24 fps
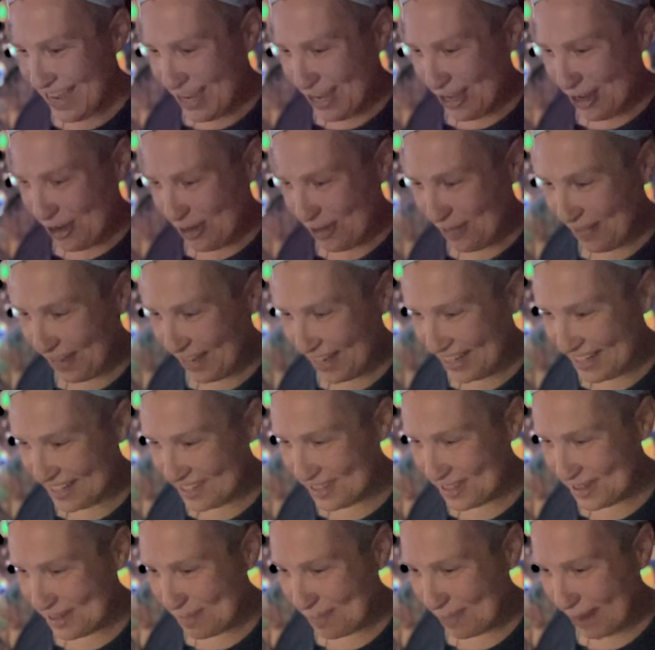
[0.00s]
Your
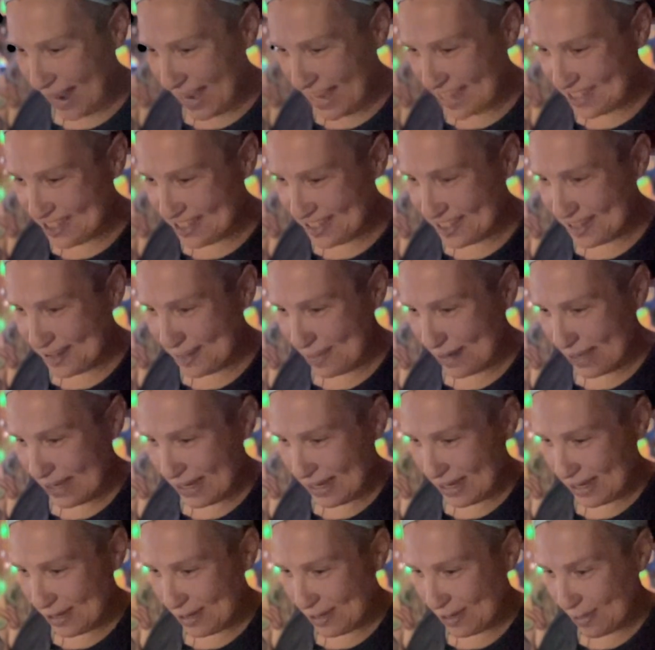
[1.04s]
Venus in Pisces,
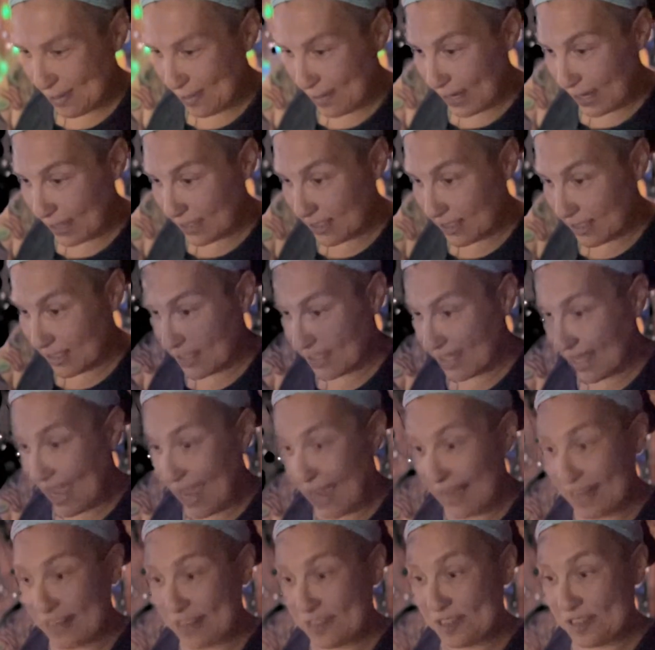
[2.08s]
meaning your romantic
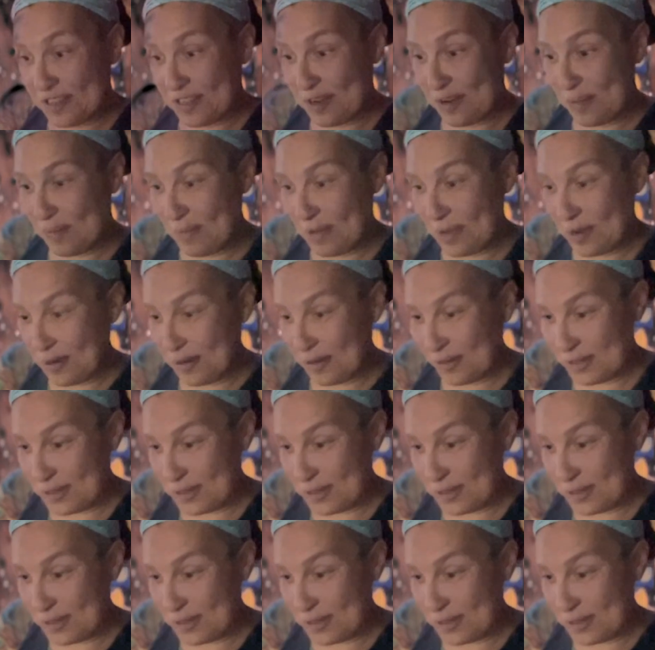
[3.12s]
side, is sentimental,